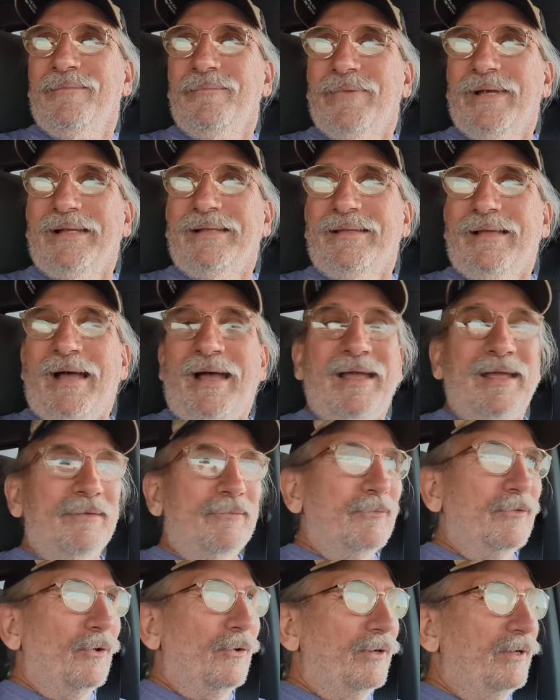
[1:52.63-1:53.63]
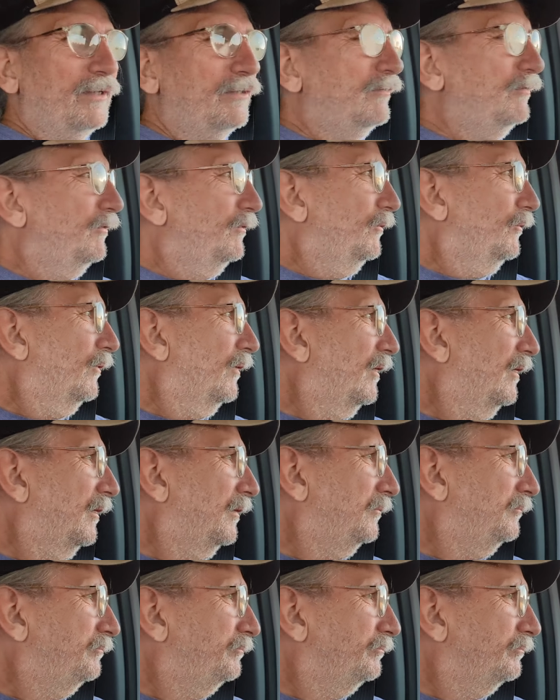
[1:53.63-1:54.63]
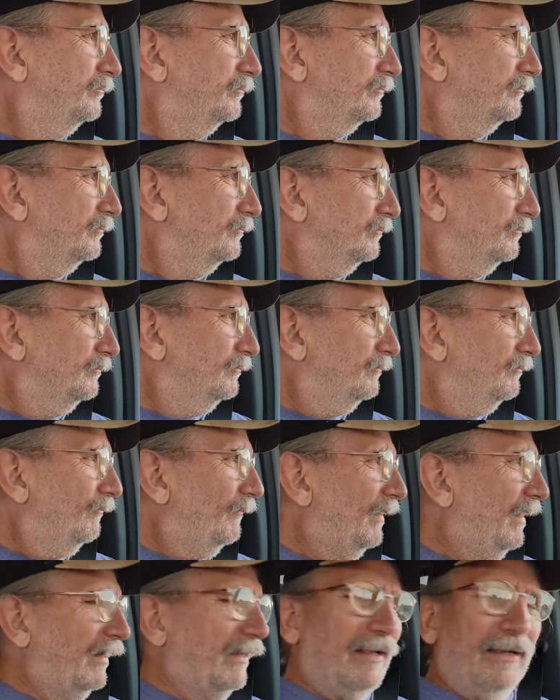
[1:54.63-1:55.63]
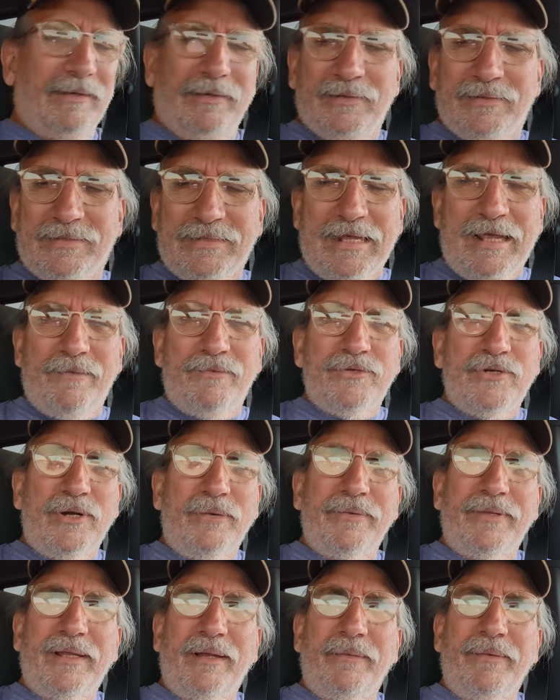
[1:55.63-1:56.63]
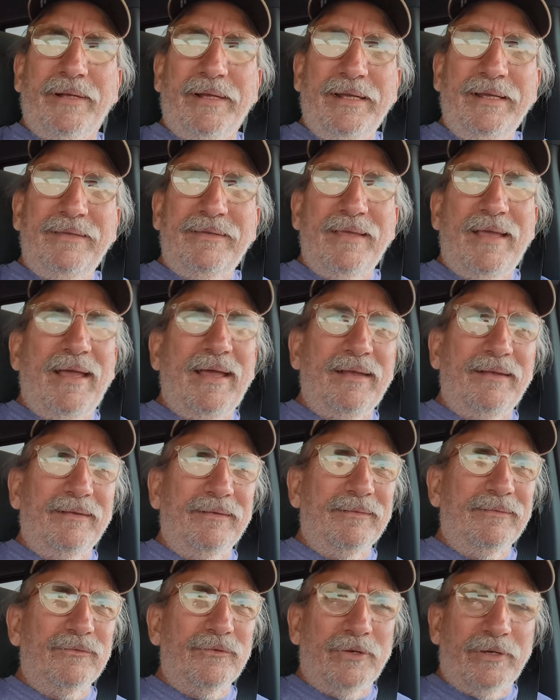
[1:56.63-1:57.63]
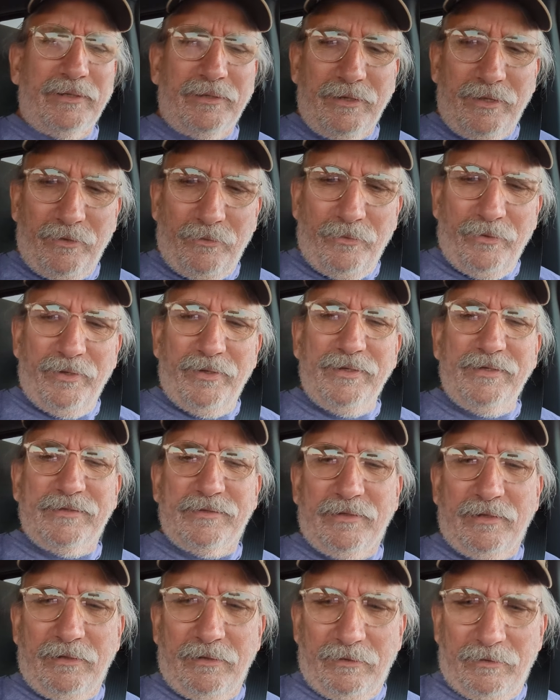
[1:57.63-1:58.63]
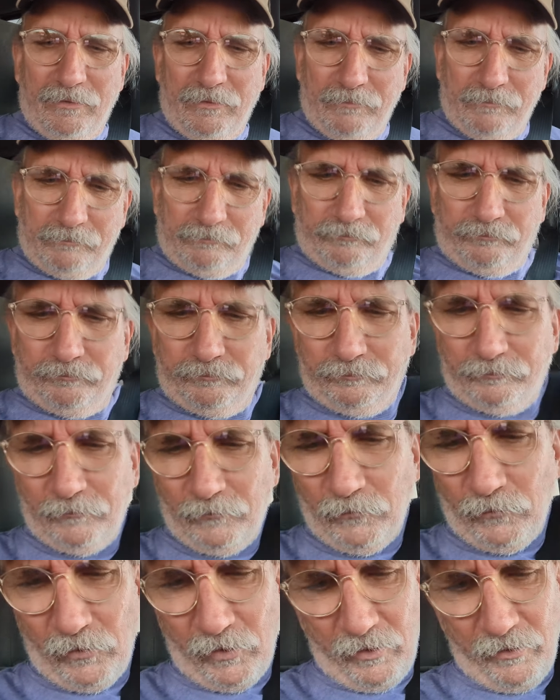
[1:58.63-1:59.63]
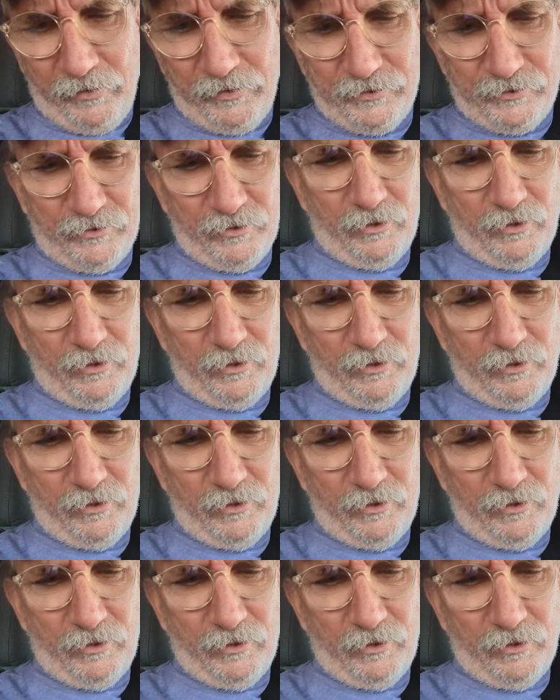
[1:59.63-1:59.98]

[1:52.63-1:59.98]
But I am going to I got a little sandwich. I think I'm gonna eat that and drink another one of these little, what are these